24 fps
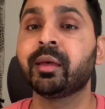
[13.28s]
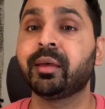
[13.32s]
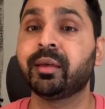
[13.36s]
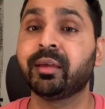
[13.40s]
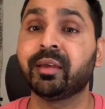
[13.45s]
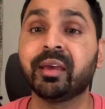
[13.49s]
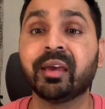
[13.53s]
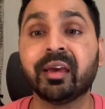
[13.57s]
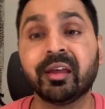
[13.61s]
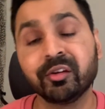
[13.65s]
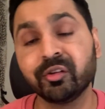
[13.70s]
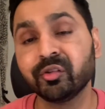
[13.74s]

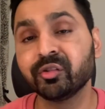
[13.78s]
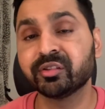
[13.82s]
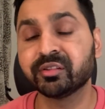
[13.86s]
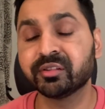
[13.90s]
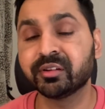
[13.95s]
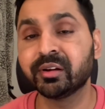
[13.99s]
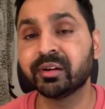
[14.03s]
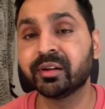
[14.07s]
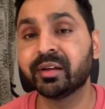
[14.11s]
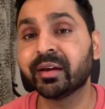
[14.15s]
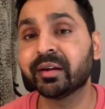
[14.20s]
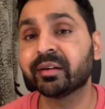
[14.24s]
Can you
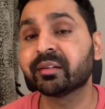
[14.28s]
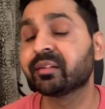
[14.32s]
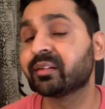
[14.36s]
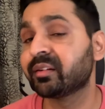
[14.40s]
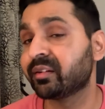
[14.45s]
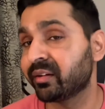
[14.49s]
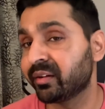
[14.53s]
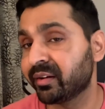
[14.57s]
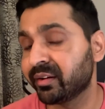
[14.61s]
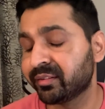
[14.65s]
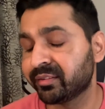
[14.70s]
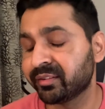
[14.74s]
still get
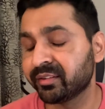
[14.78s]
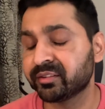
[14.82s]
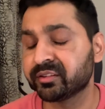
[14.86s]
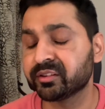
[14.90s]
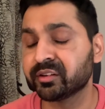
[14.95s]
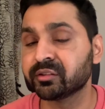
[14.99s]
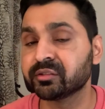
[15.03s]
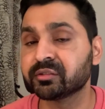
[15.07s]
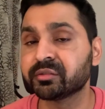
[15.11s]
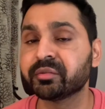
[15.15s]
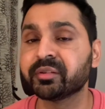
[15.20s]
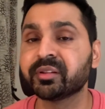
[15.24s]
great
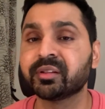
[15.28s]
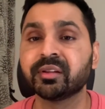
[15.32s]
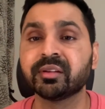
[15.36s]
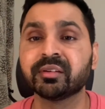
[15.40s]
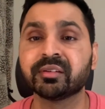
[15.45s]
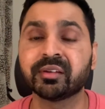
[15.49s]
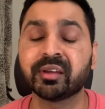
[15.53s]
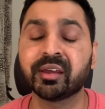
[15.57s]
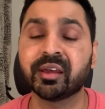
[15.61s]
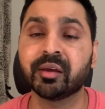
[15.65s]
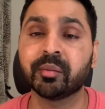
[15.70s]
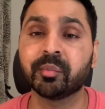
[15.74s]
results with this
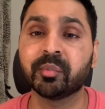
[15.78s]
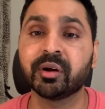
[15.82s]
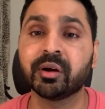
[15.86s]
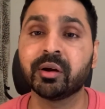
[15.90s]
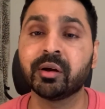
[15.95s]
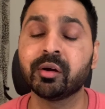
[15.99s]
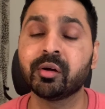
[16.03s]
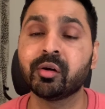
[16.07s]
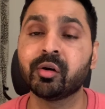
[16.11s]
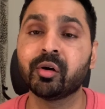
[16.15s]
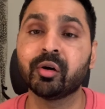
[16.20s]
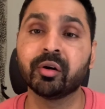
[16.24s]
camera
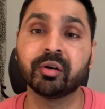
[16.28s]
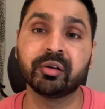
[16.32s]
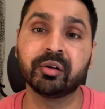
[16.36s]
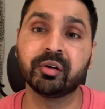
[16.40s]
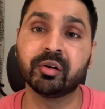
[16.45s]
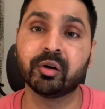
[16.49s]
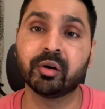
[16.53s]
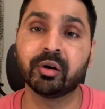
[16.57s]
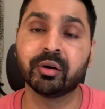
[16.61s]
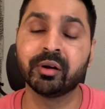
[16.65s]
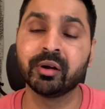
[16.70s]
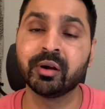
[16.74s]
or
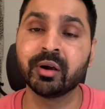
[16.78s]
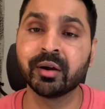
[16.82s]
not?